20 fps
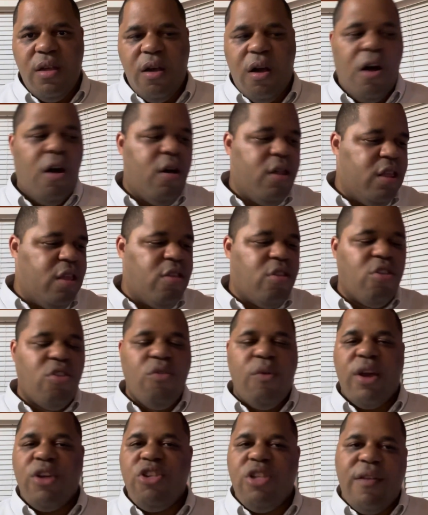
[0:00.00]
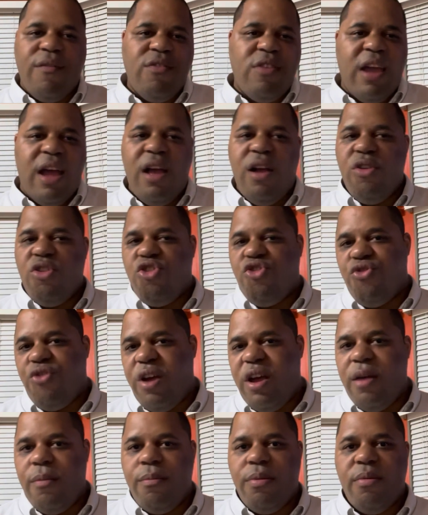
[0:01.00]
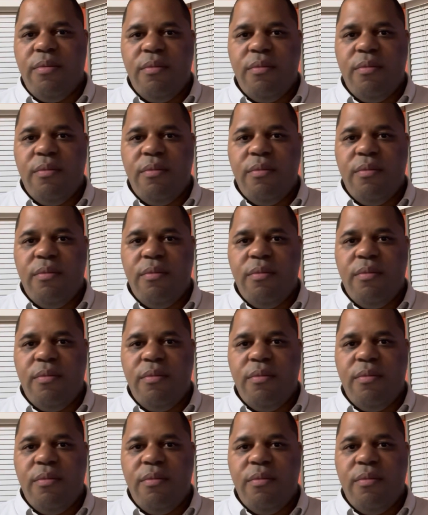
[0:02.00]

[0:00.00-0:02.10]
all under the direction of Donald Trump,